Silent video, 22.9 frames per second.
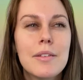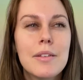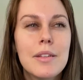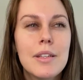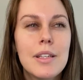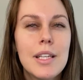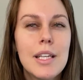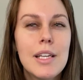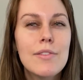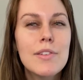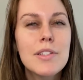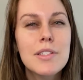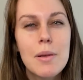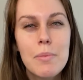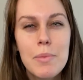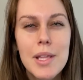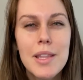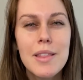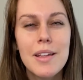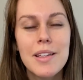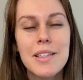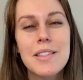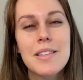even
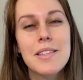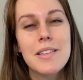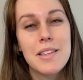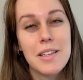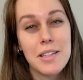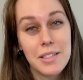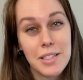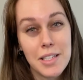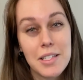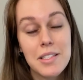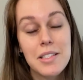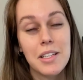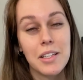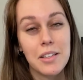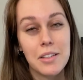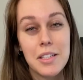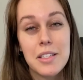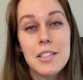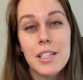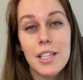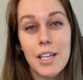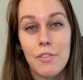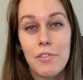something that's statistically
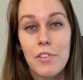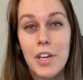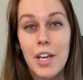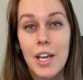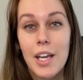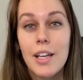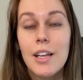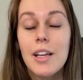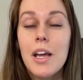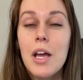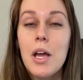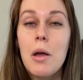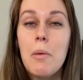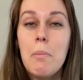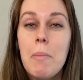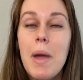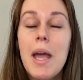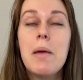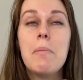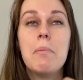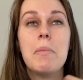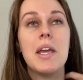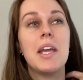significant
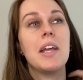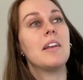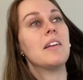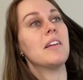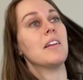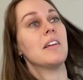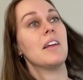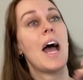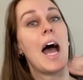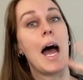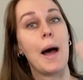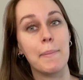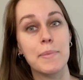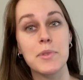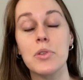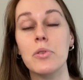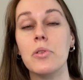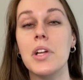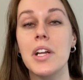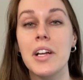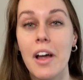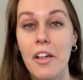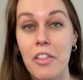may mean
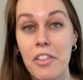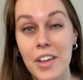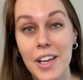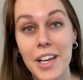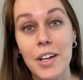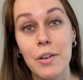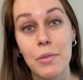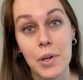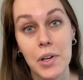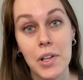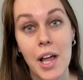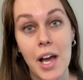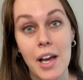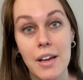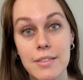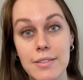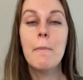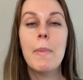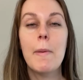absolutely nothing in real life.